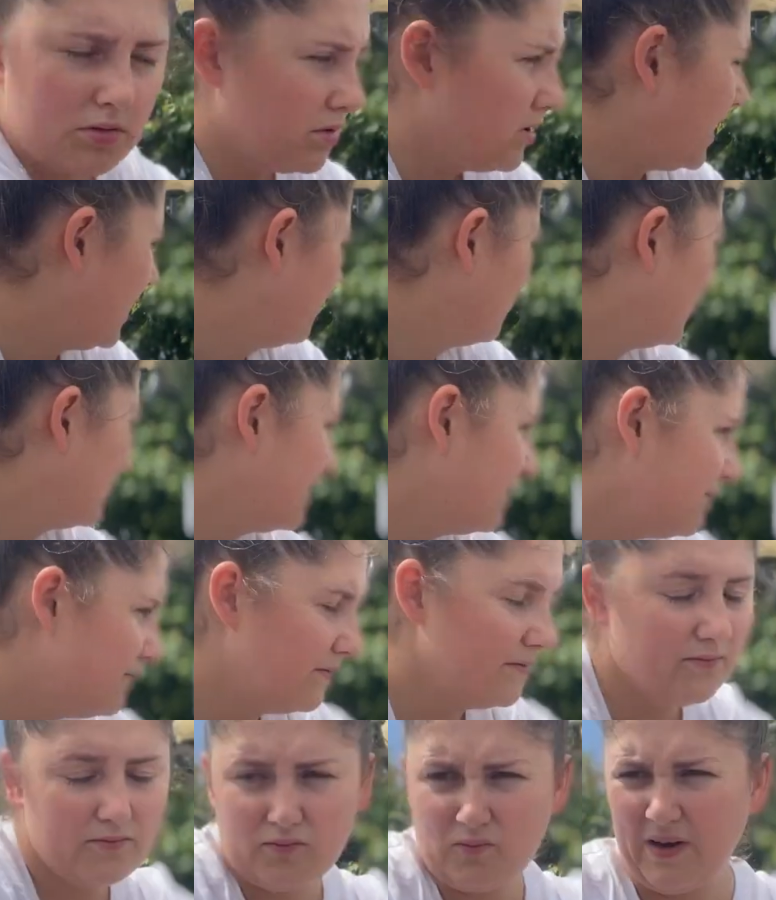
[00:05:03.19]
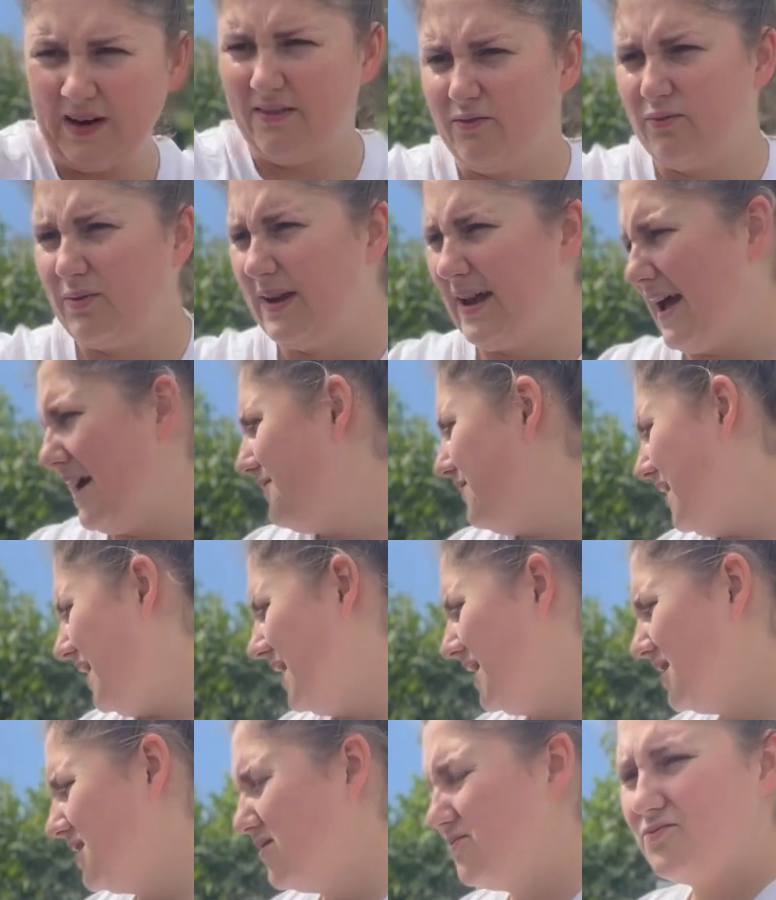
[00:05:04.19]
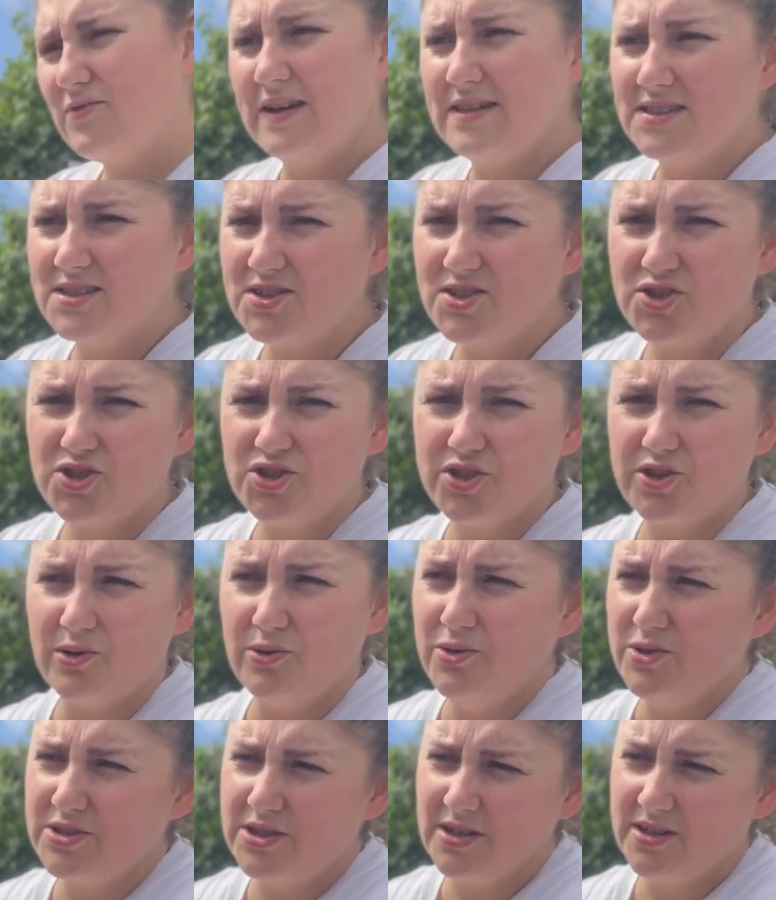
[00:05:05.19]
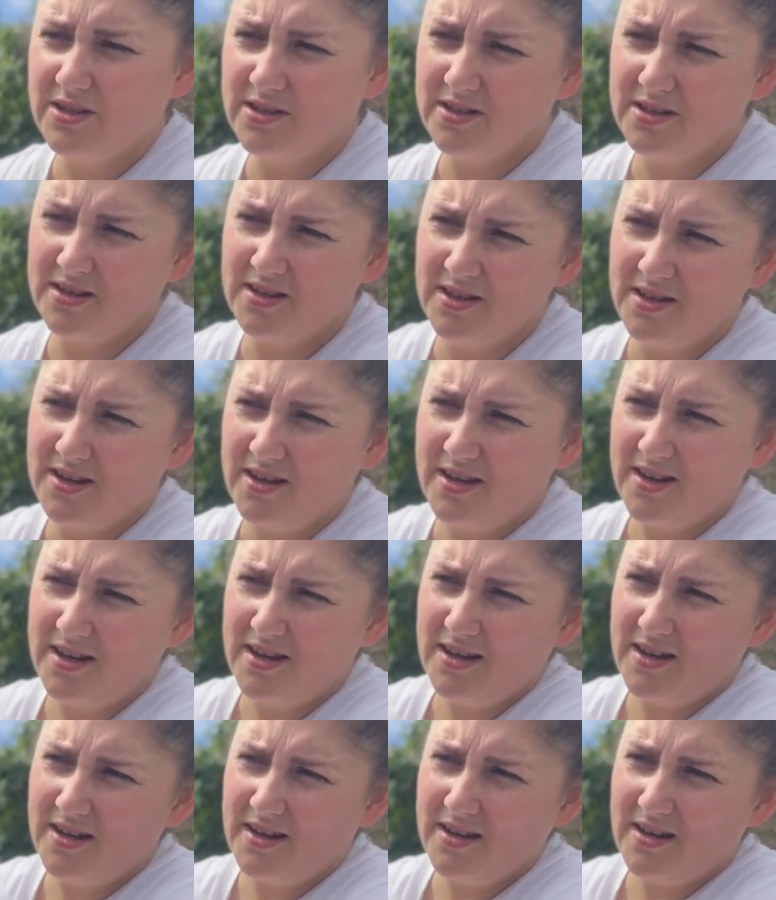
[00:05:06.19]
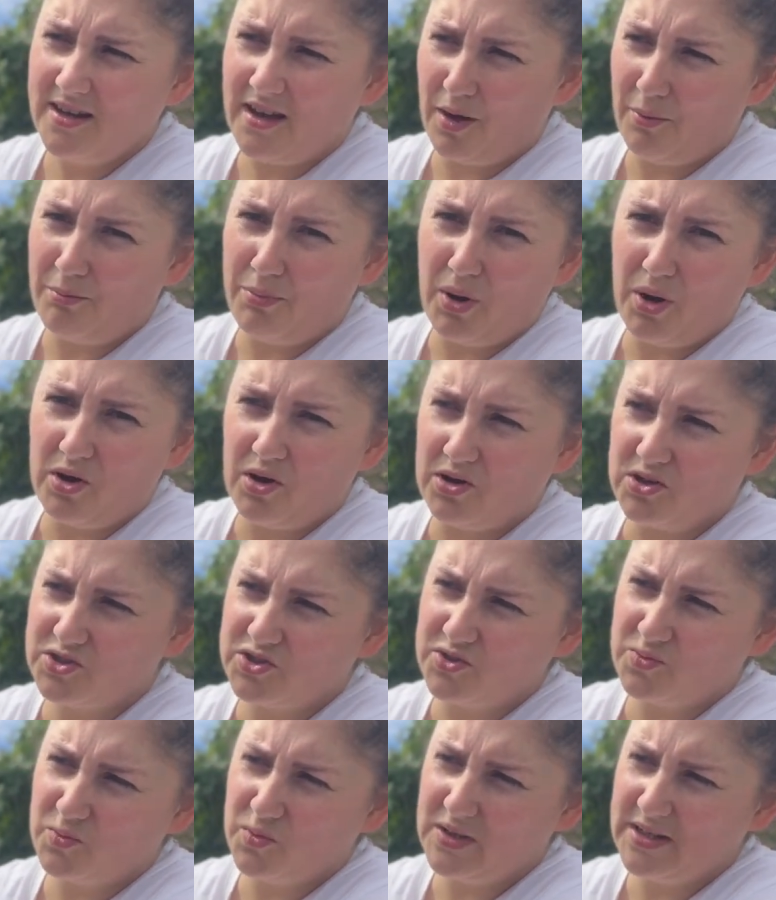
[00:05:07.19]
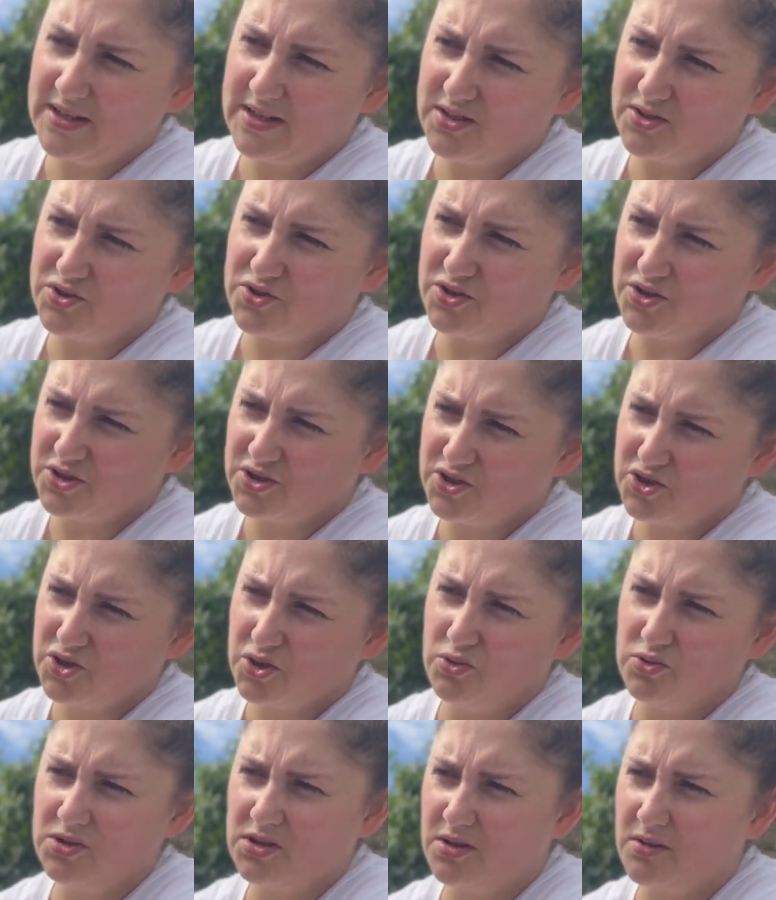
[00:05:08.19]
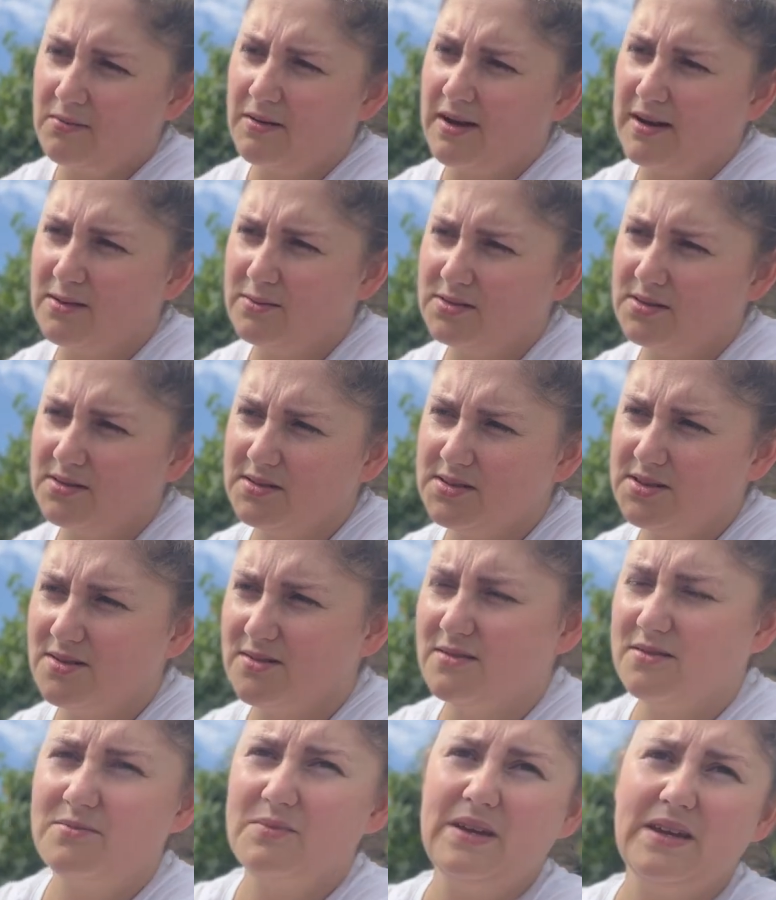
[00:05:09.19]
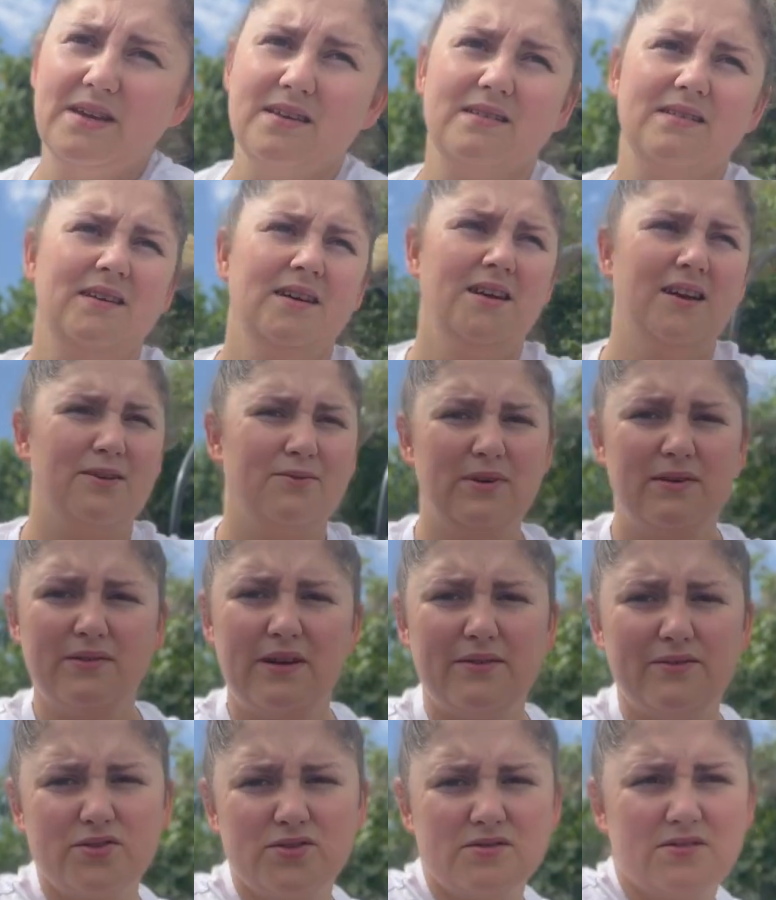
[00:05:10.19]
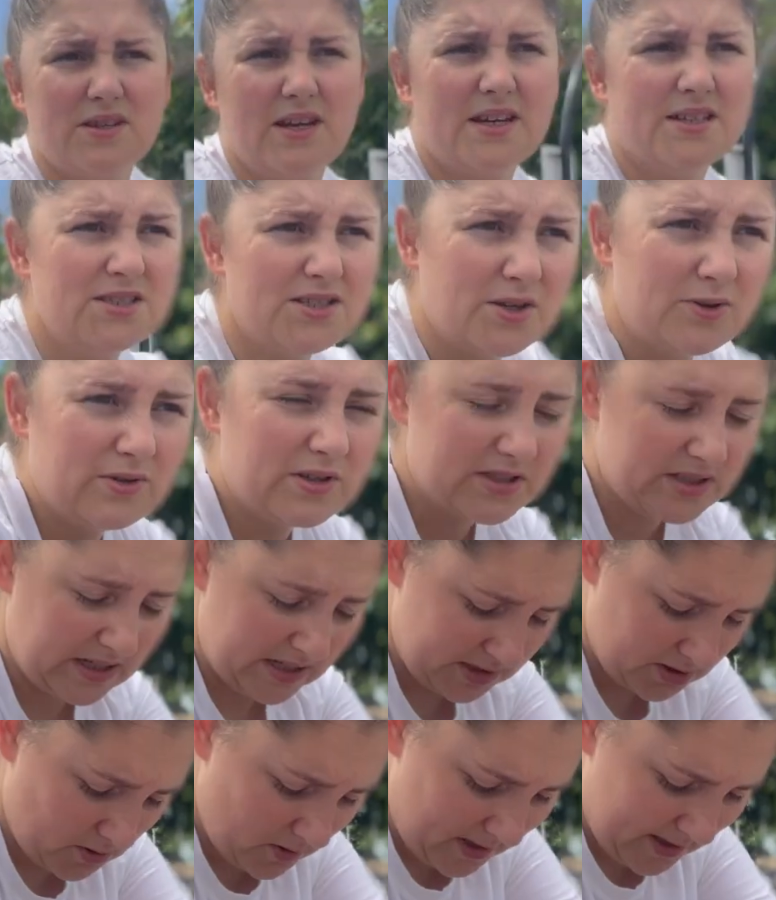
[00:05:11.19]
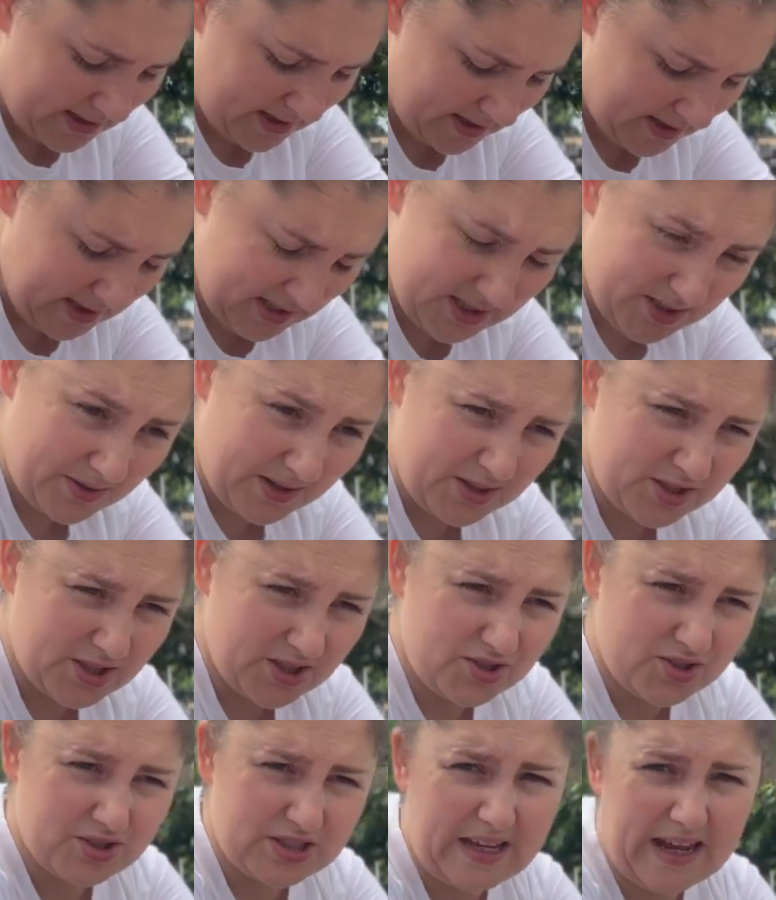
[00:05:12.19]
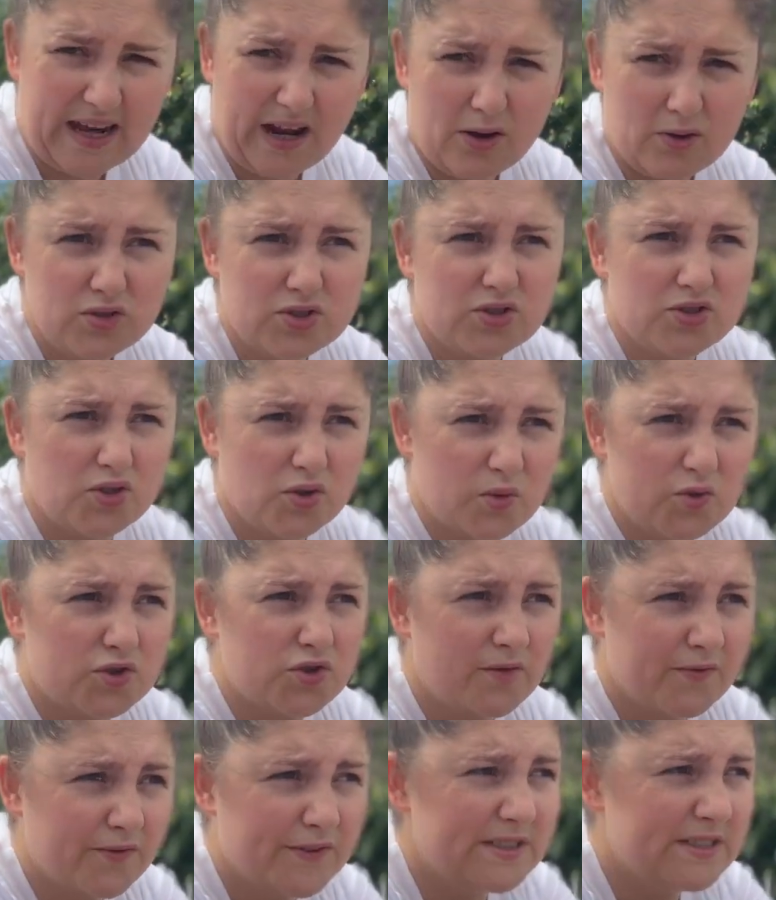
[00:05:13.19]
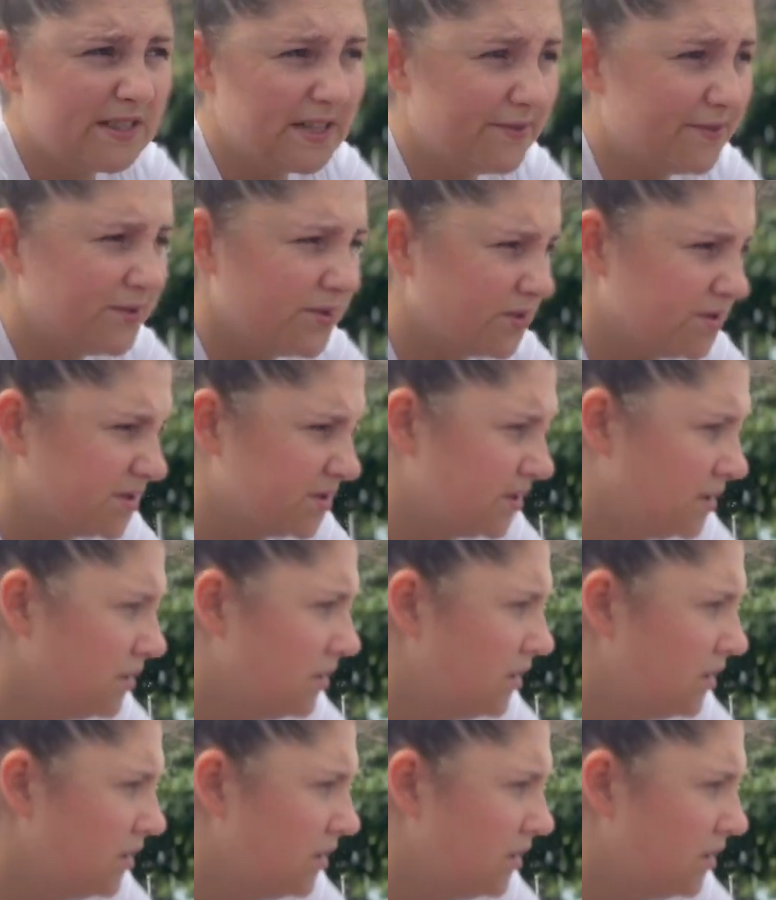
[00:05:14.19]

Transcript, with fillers: like when have when we ever rented a scoot and parked somewhere and just scooted around do you know what i mean we've never done that so it's, it's quite nice to actually just get out do something different